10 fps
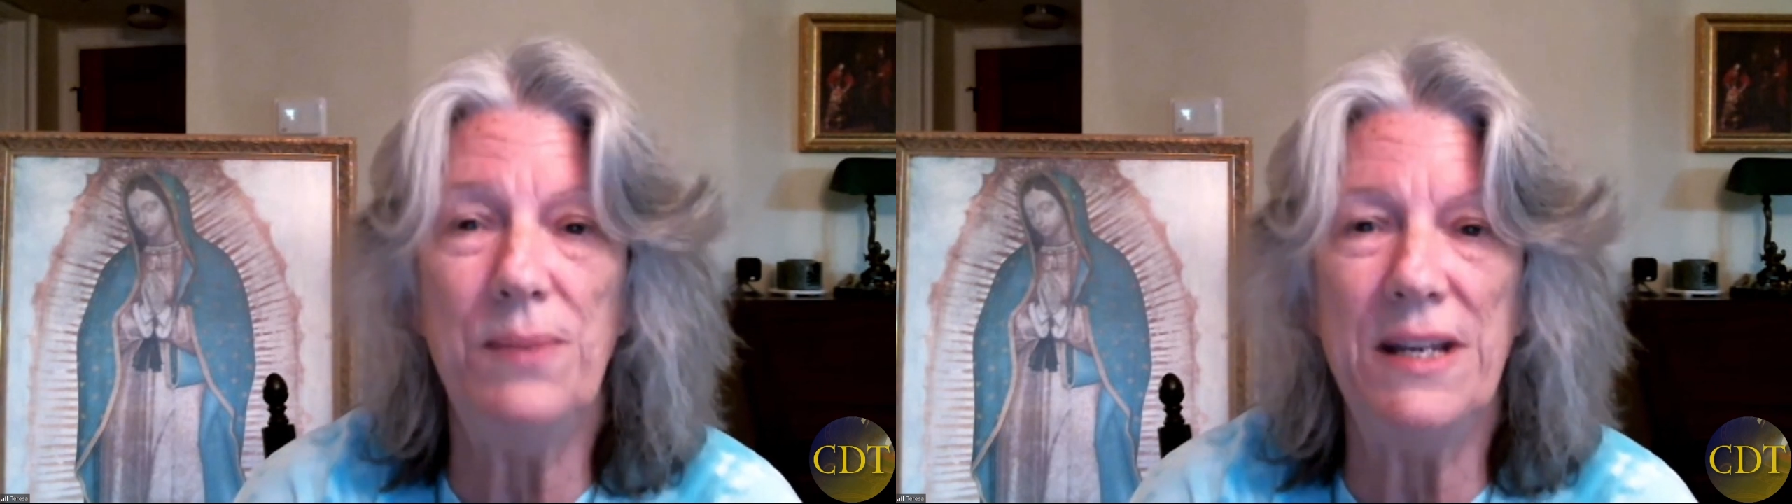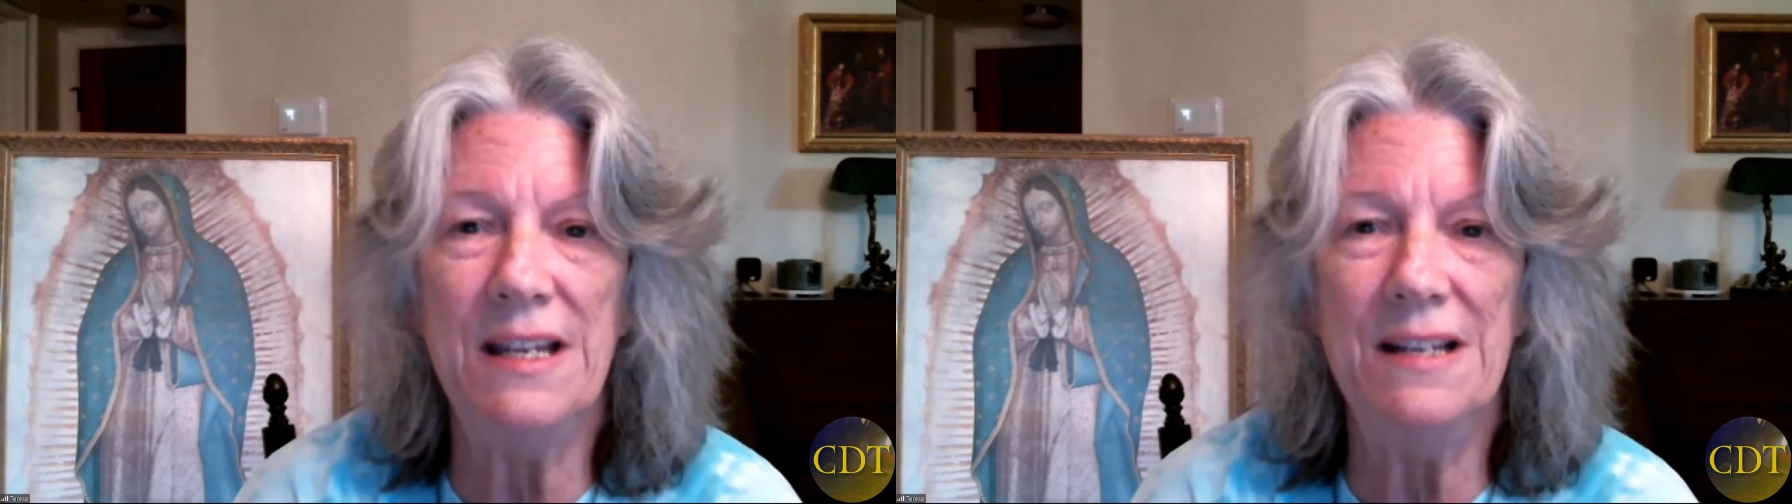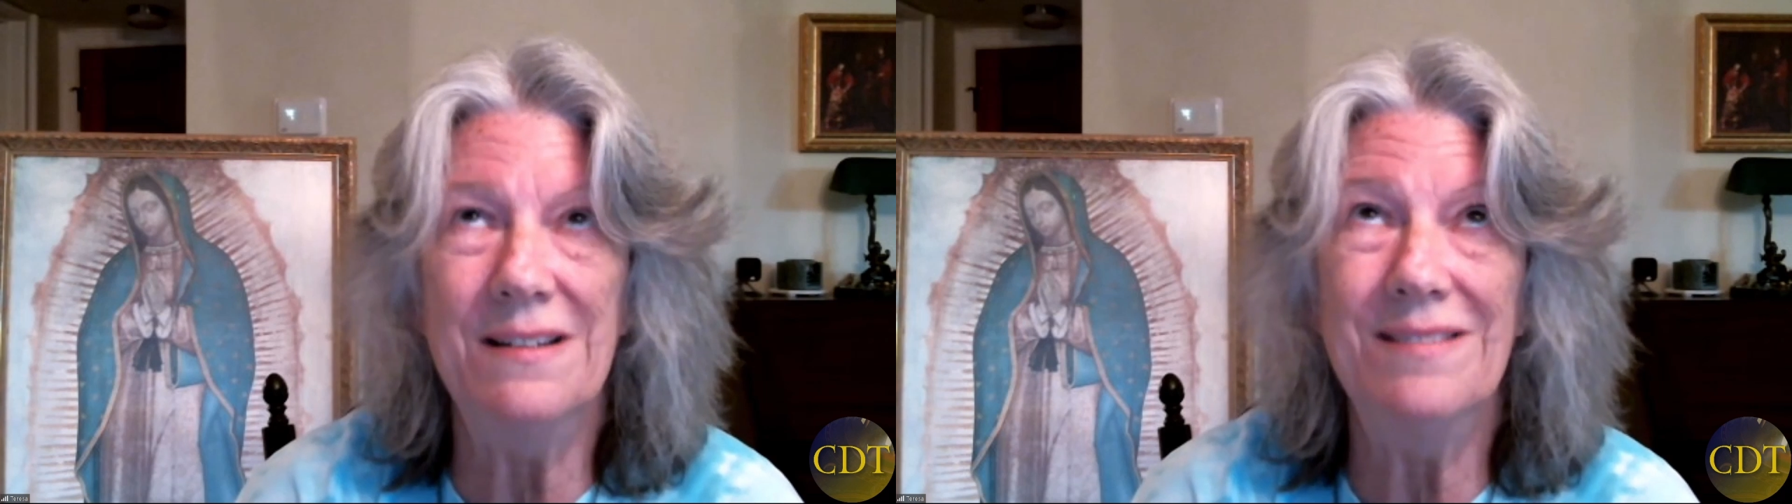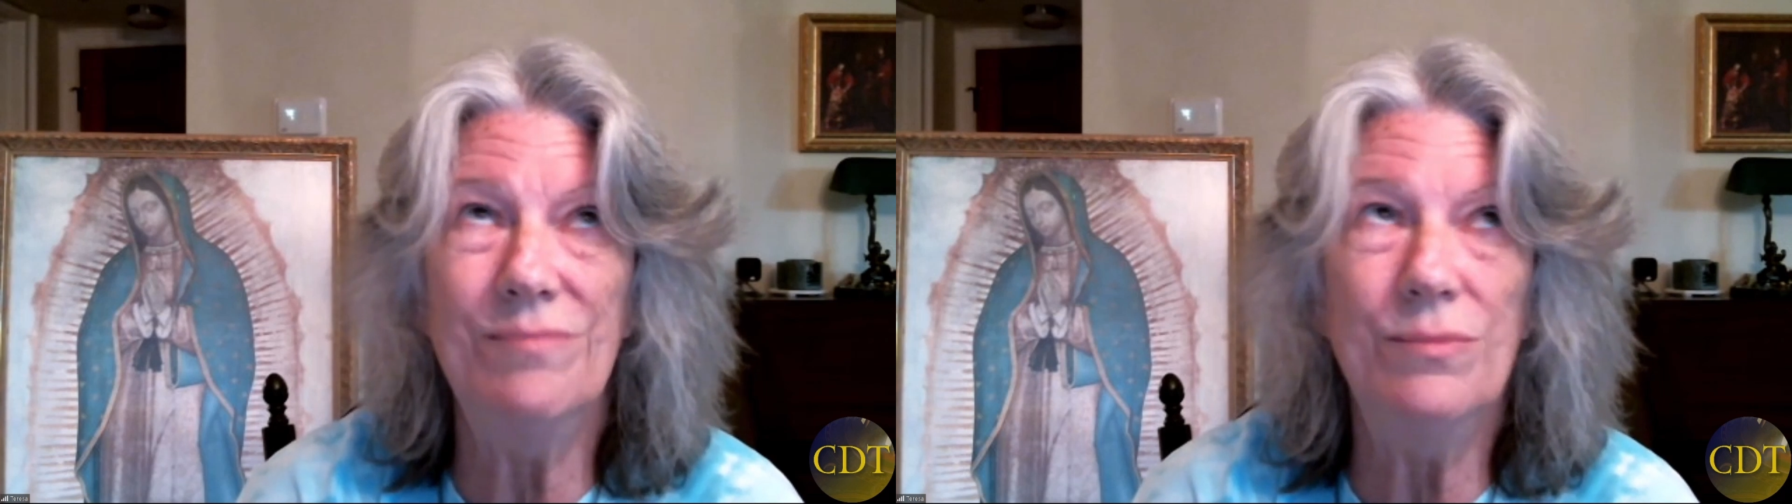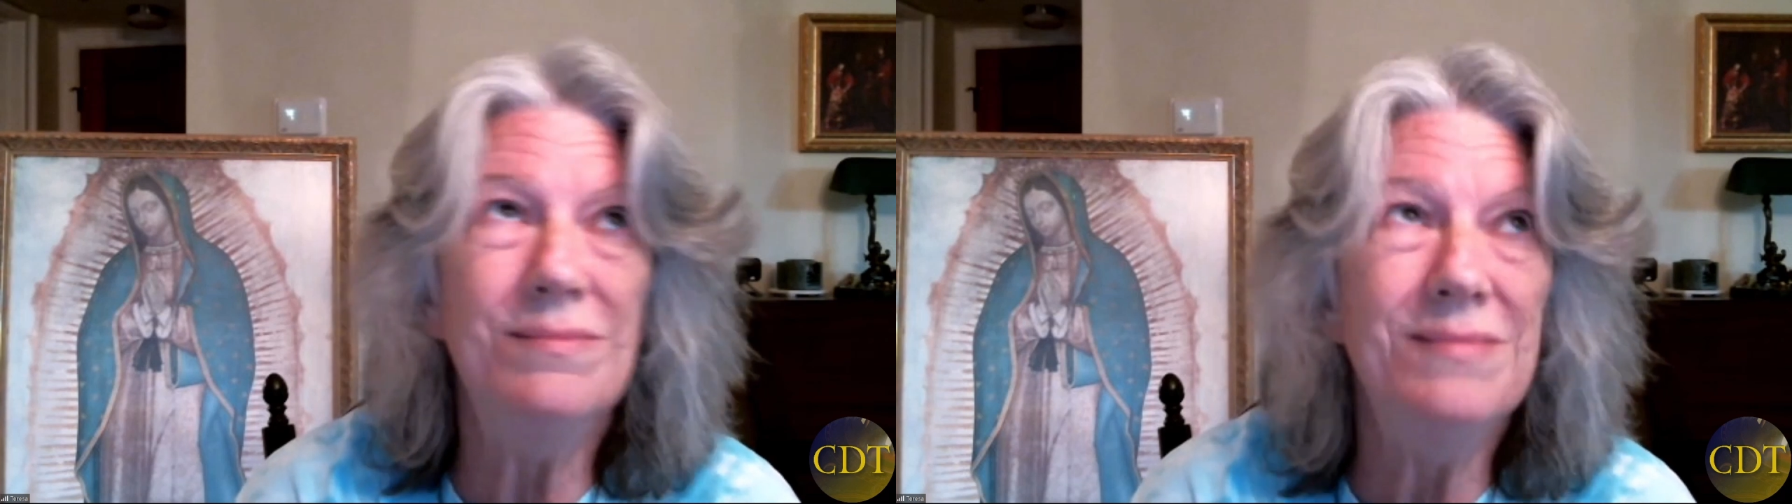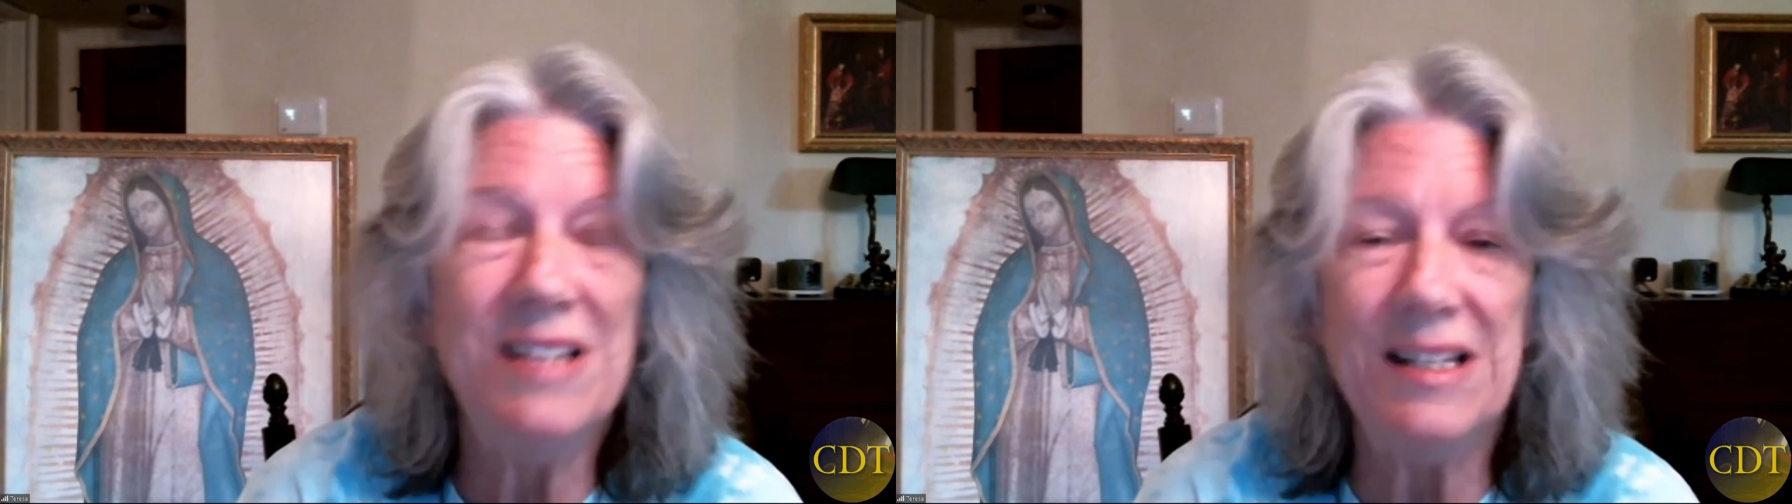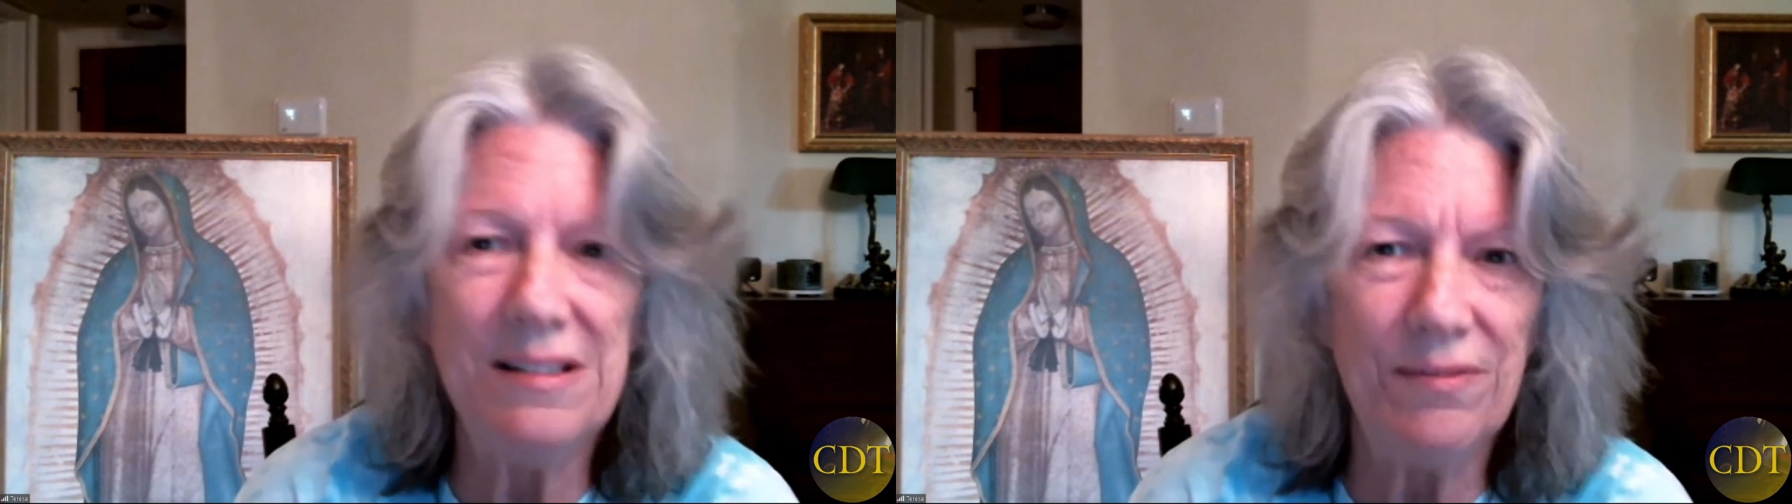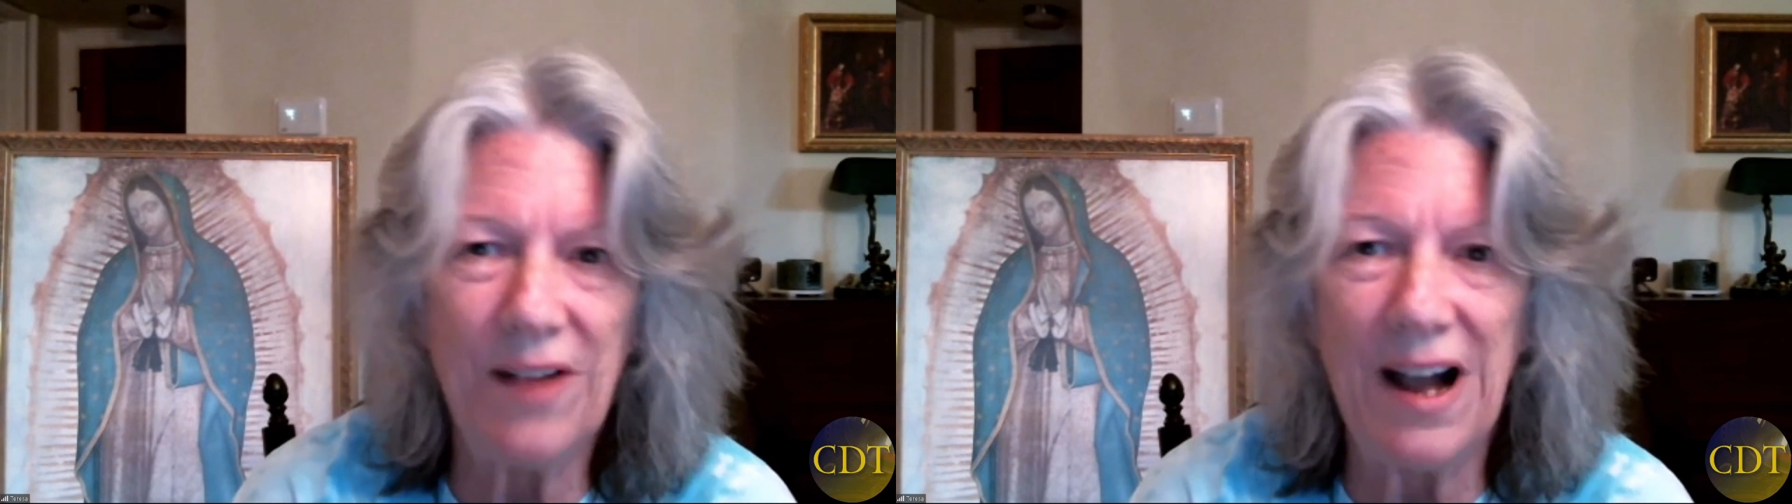be
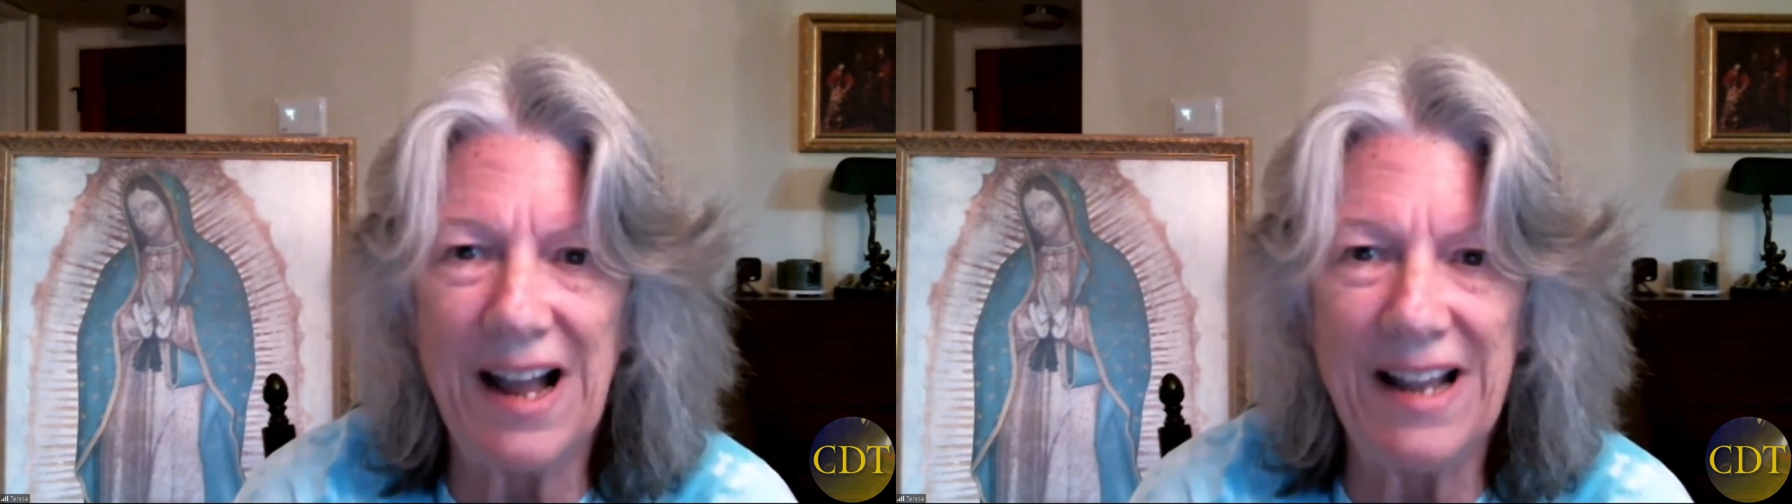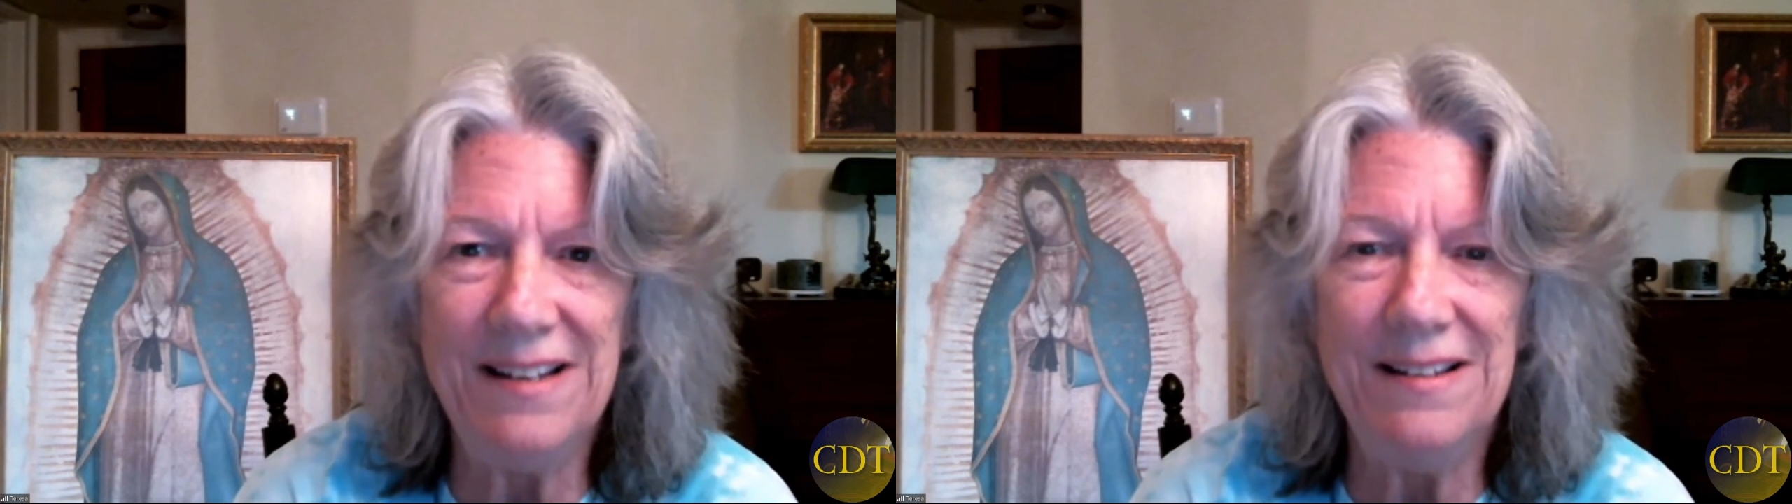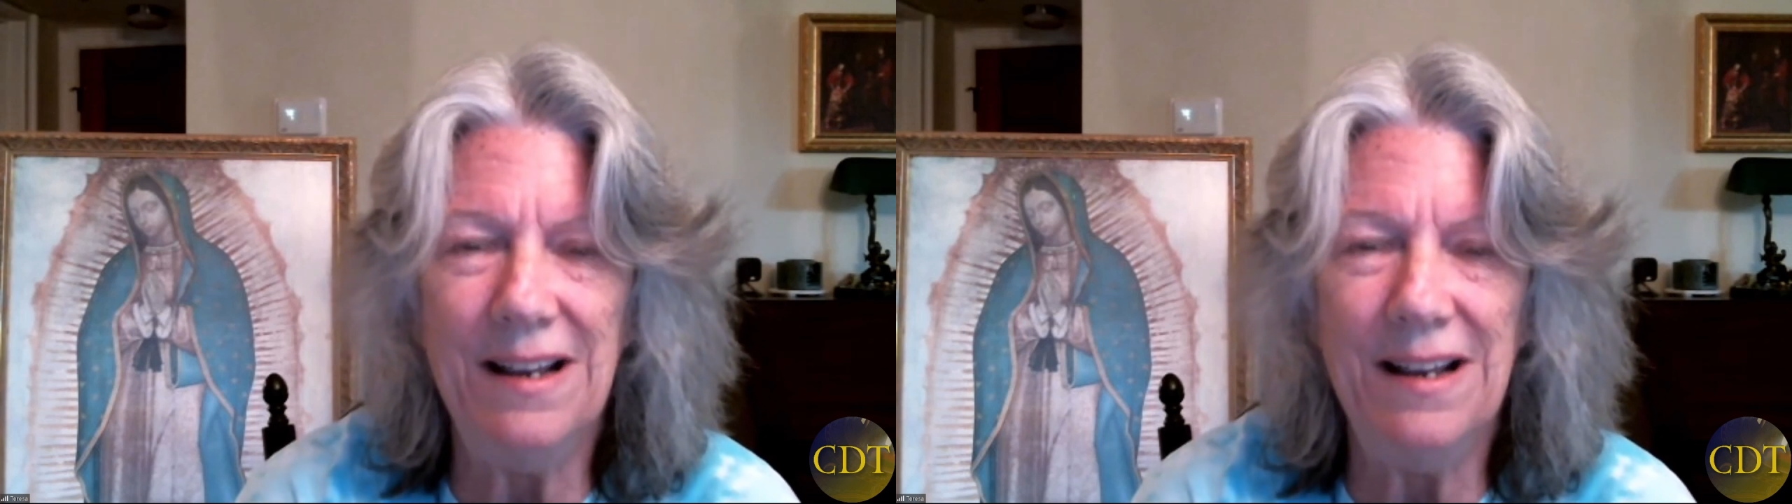dignified